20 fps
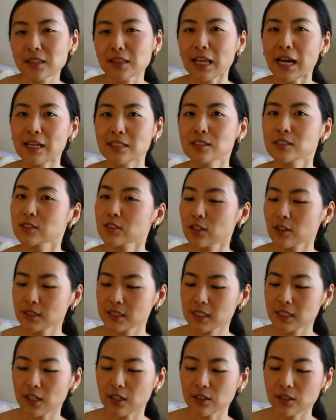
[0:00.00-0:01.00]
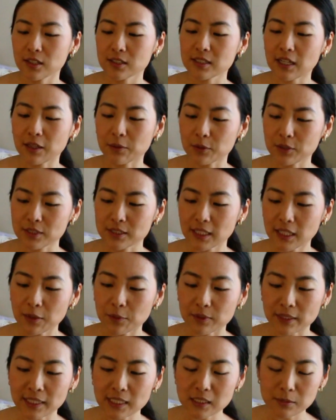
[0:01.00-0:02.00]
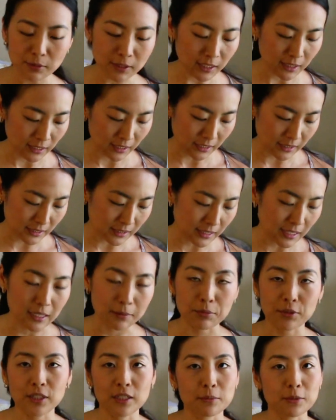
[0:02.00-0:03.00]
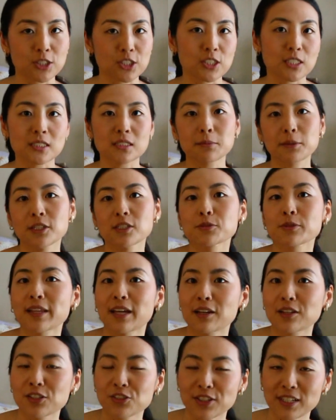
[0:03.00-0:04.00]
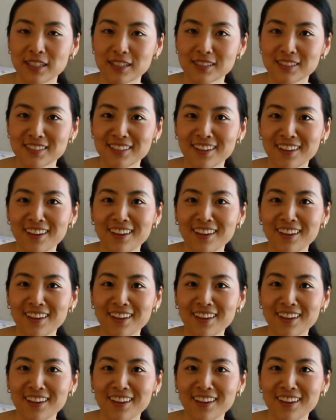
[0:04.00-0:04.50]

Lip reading: last as long as the others. I will say when I spray this, it pretty much disappears without a trace